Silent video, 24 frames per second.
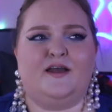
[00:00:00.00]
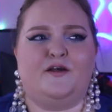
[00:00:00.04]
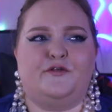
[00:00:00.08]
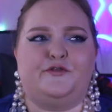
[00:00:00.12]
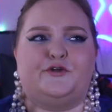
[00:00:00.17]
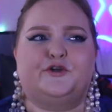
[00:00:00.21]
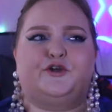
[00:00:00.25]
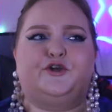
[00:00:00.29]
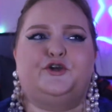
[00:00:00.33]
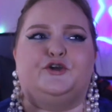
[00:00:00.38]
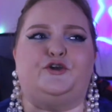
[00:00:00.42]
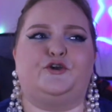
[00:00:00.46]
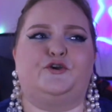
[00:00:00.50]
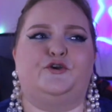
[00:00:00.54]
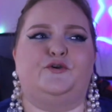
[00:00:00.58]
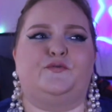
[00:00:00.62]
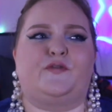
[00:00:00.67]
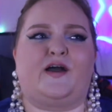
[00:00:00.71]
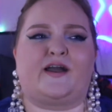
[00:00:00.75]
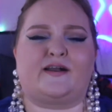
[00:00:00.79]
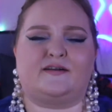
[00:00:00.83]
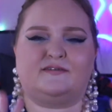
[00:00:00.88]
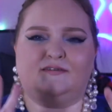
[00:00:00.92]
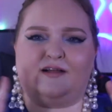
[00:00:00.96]
the cube,
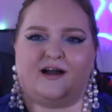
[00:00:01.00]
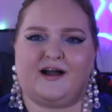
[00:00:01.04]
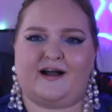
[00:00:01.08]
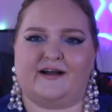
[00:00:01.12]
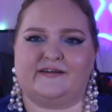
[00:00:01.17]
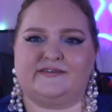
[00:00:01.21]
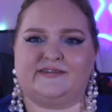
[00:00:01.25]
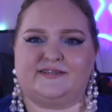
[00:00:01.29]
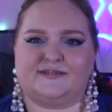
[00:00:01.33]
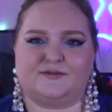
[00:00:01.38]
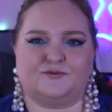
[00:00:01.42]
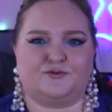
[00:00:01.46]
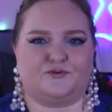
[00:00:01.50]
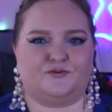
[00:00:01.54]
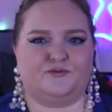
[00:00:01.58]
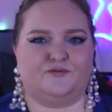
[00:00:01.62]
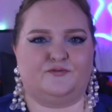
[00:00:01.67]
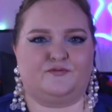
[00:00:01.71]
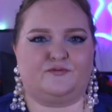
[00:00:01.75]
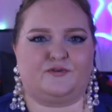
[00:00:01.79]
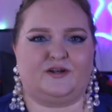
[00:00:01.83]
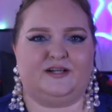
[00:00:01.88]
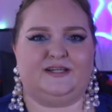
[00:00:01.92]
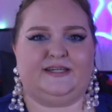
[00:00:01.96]
that glass sort
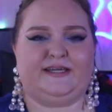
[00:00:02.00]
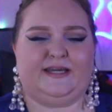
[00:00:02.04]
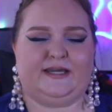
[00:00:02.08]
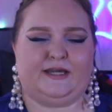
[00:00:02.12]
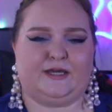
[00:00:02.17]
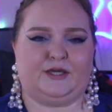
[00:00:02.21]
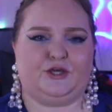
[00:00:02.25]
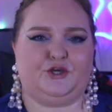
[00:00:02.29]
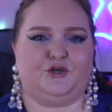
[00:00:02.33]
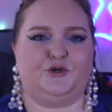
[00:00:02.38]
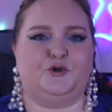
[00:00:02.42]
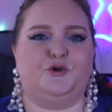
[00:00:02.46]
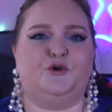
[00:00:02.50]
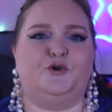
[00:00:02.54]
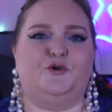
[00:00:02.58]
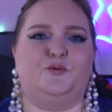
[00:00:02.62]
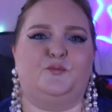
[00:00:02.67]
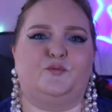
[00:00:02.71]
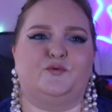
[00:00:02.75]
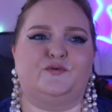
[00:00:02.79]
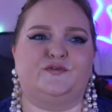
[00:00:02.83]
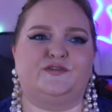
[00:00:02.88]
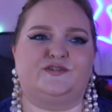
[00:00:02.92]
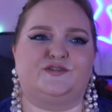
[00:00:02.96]
of clear cube,
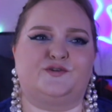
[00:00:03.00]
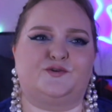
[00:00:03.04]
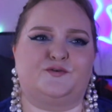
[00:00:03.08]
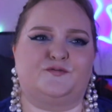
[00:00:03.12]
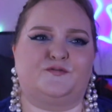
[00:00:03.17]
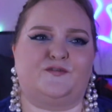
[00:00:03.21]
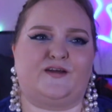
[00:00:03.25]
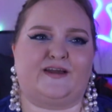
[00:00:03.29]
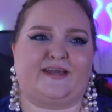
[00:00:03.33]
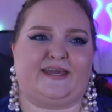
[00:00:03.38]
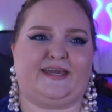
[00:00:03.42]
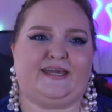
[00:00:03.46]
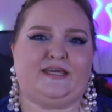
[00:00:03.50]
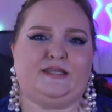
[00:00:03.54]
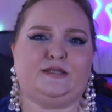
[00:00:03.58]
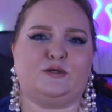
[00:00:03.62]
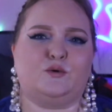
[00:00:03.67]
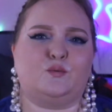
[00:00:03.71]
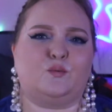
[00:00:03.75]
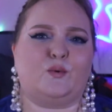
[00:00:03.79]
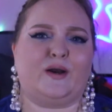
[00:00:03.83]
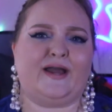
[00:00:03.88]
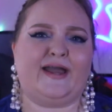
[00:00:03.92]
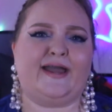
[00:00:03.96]
was sort of like in the
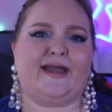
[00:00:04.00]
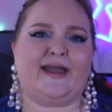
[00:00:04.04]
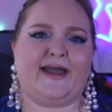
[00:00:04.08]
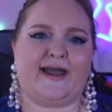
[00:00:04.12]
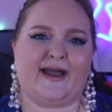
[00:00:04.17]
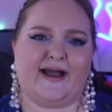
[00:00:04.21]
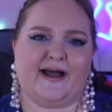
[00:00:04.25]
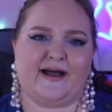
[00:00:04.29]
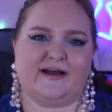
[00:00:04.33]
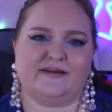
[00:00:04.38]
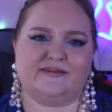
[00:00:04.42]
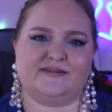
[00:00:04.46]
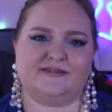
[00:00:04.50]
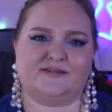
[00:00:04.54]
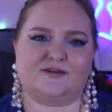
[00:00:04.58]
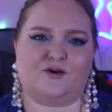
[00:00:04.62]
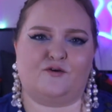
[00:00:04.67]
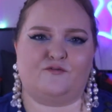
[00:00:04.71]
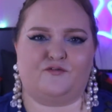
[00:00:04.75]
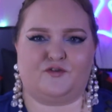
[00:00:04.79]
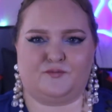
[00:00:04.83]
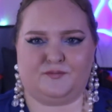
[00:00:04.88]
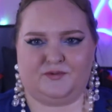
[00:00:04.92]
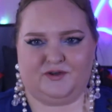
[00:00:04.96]
warehouse
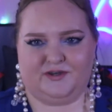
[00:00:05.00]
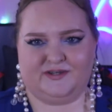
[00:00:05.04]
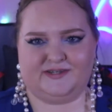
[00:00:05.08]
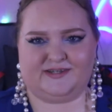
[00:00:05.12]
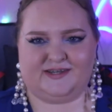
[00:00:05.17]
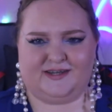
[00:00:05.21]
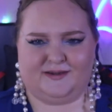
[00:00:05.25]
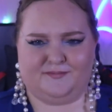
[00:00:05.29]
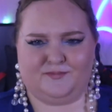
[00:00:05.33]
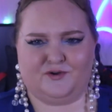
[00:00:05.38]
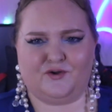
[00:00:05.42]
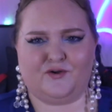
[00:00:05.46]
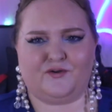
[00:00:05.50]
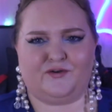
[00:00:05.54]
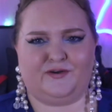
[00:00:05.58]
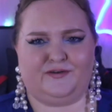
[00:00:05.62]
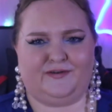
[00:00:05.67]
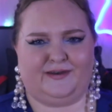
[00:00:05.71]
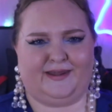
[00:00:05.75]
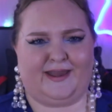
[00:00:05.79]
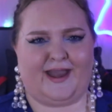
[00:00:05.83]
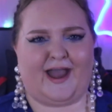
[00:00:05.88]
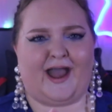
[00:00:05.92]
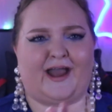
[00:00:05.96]
of the museum, not in
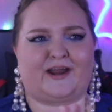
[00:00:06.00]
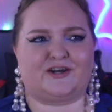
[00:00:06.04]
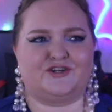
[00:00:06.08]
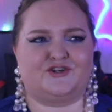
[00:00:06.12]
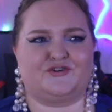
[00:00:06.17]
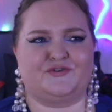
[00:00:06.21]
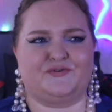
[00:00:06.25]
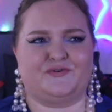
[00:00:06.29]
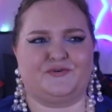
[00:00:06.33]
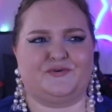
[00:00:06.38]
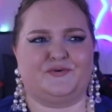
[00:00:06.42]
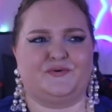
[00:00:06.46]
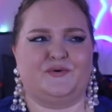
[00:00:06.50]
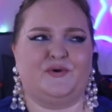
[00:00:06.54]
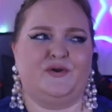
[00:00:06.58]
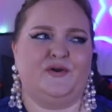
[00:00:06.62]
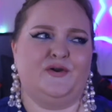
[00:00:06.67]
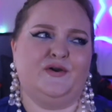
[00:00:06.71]
the actual